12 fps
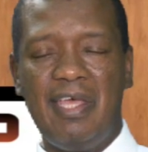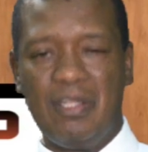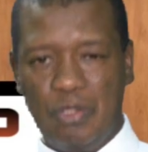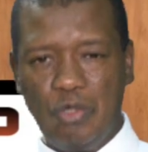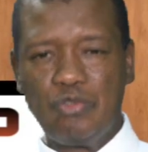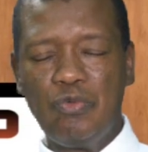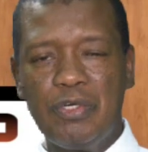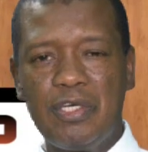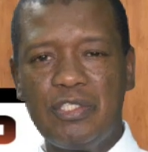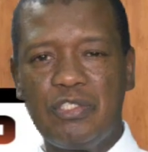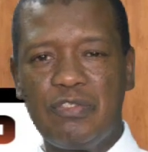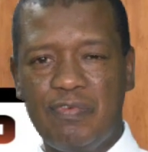And those
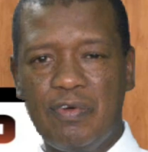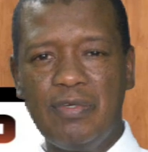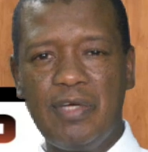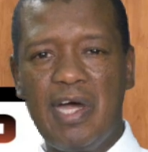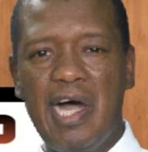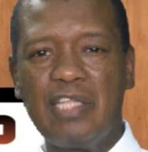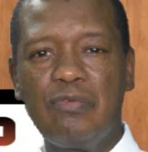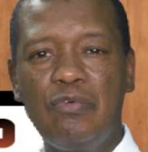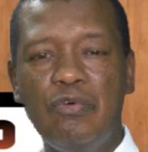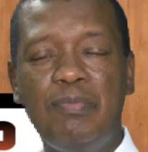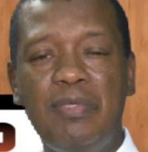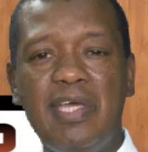words from God
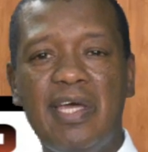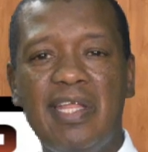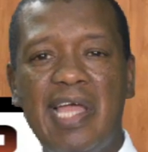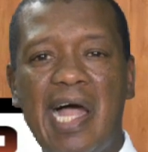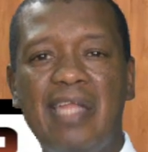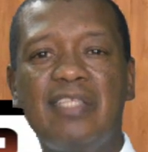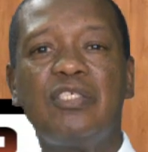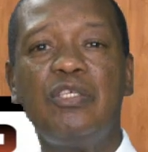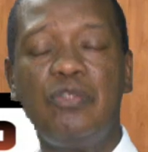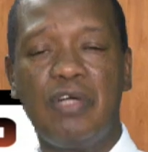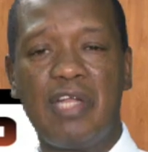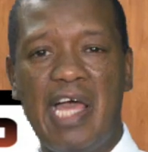will be a reality
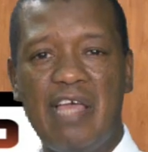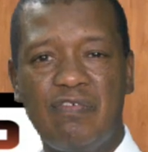in your life.